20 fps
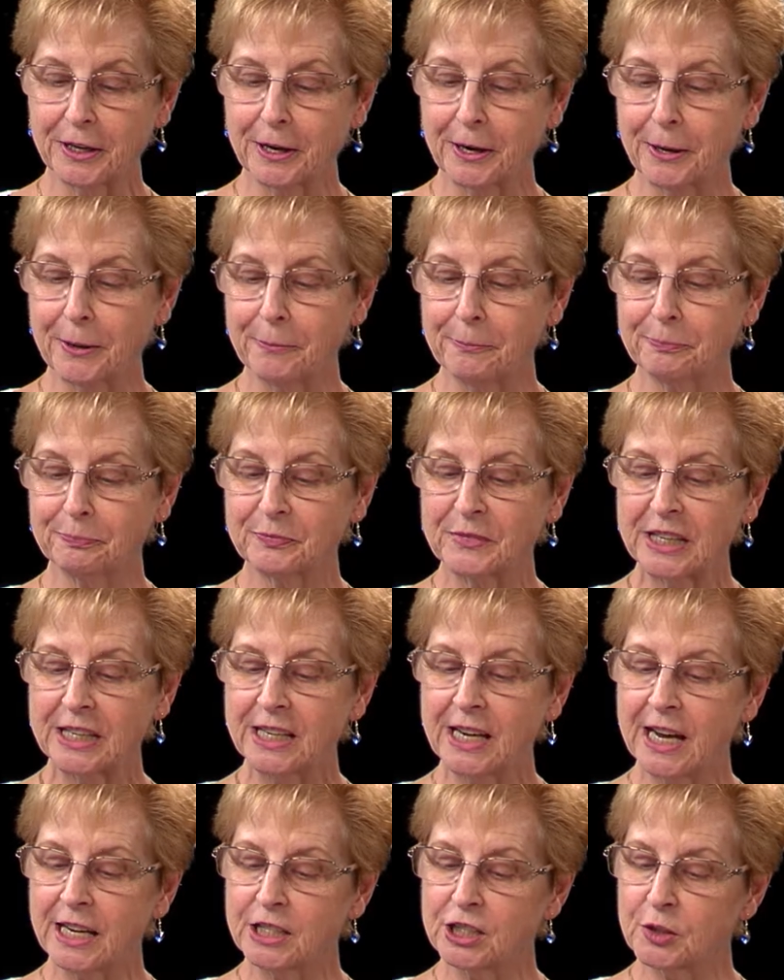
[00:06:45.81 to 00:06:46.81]
um, he
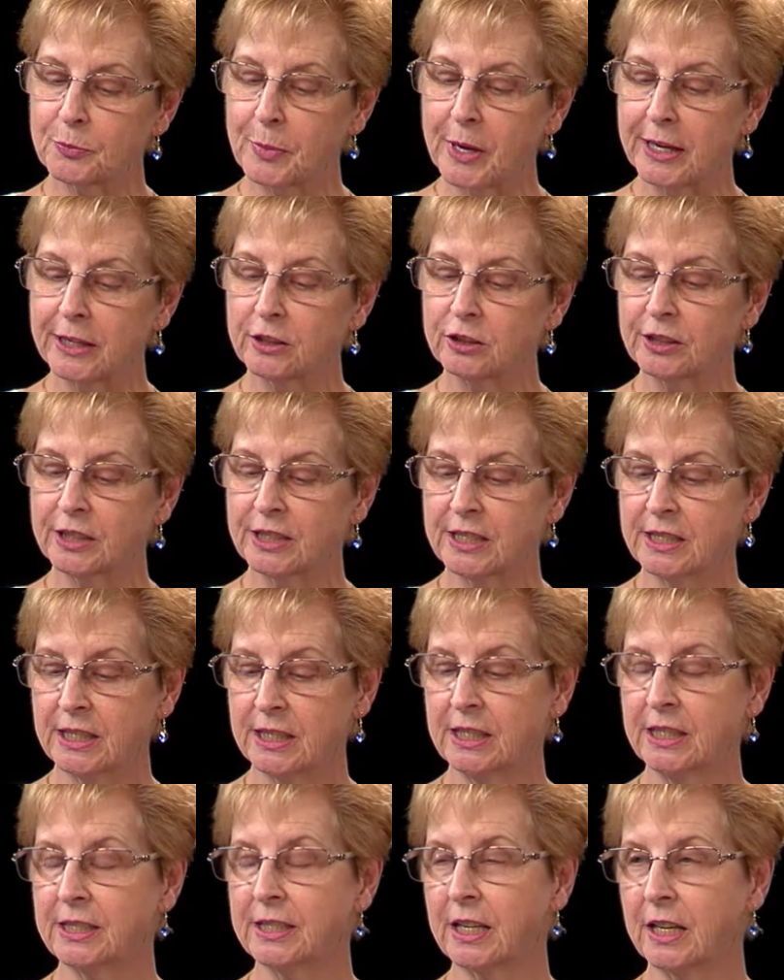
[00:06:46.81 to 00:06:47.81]
had a spinal
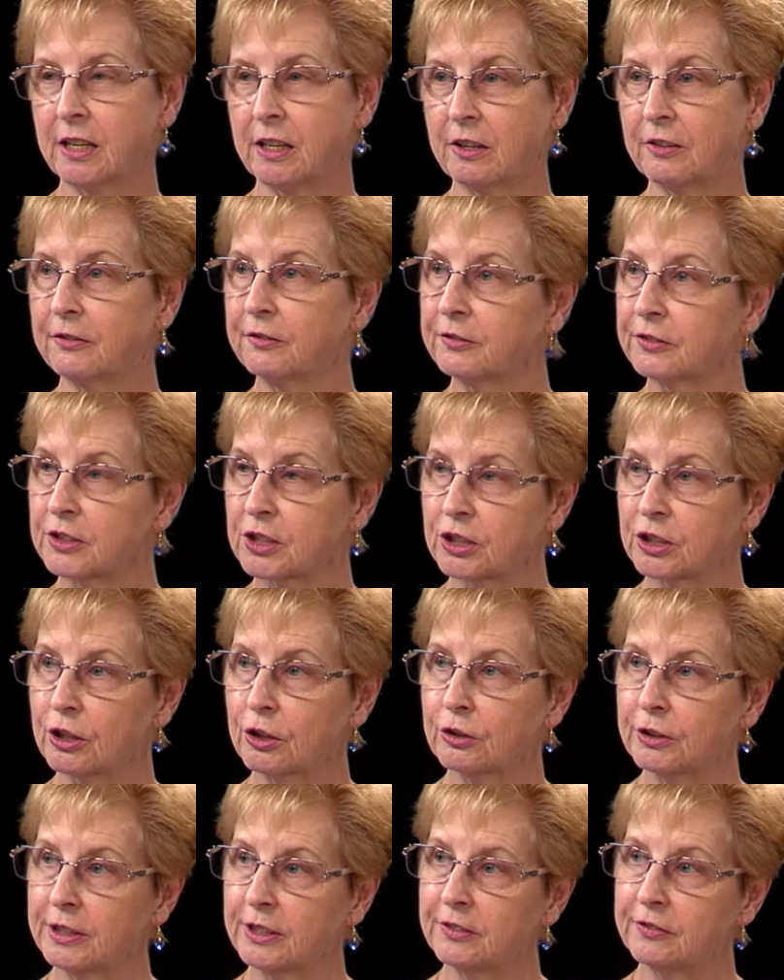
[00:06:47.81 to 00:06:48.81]
disease that uh,
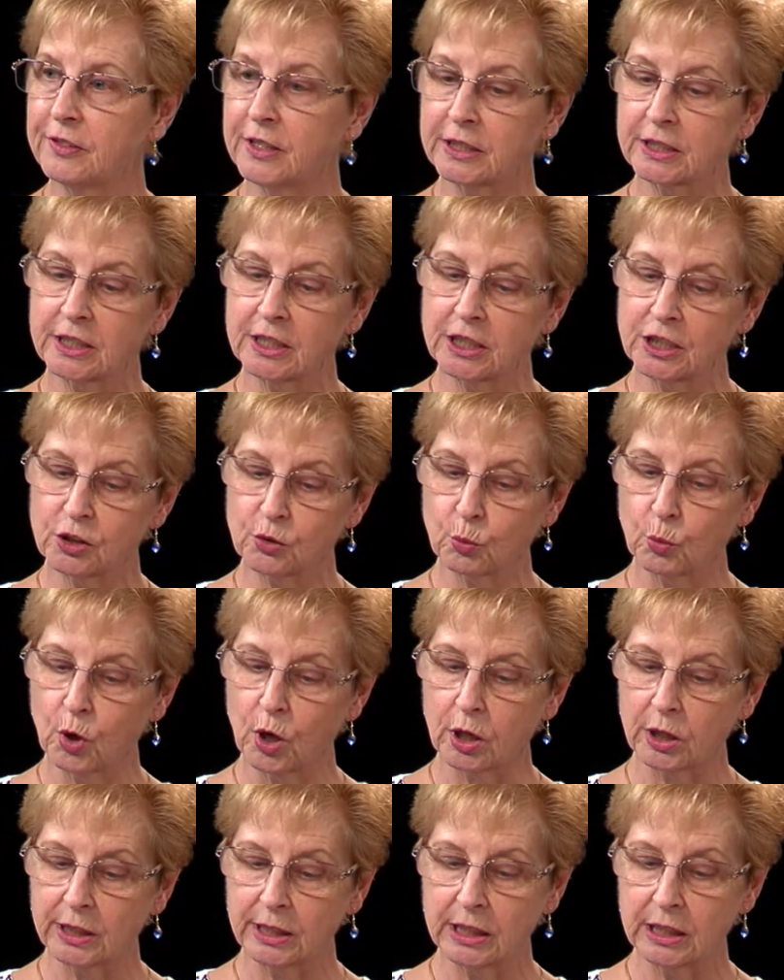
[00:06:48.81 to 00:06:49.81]
slowly affected his
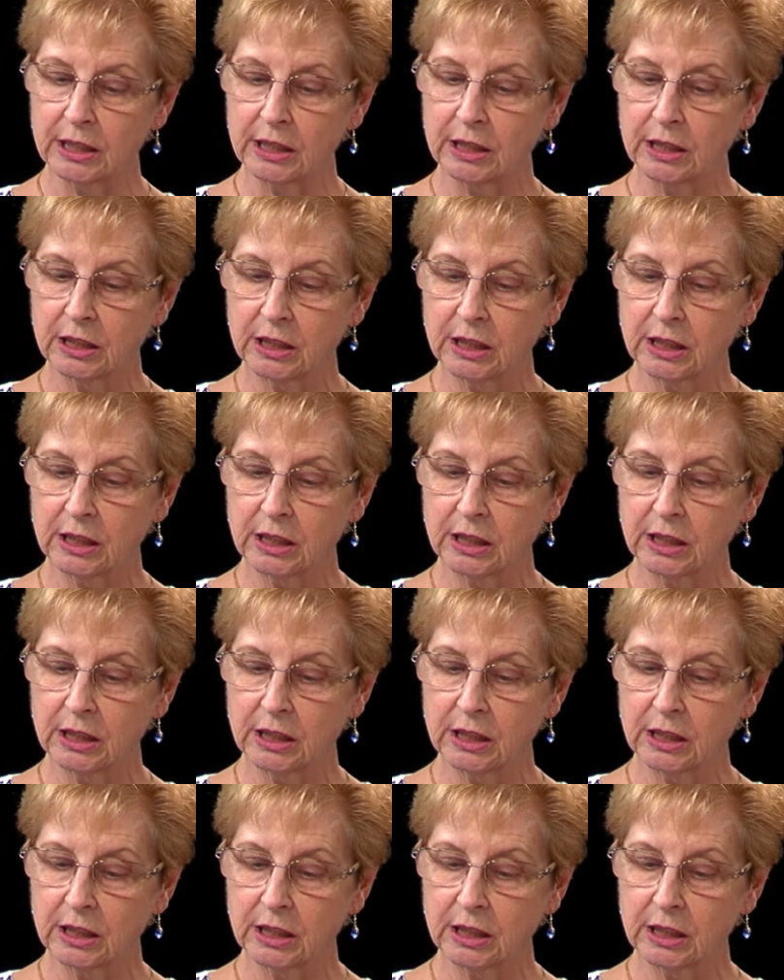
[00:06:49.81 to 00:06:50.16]
walking.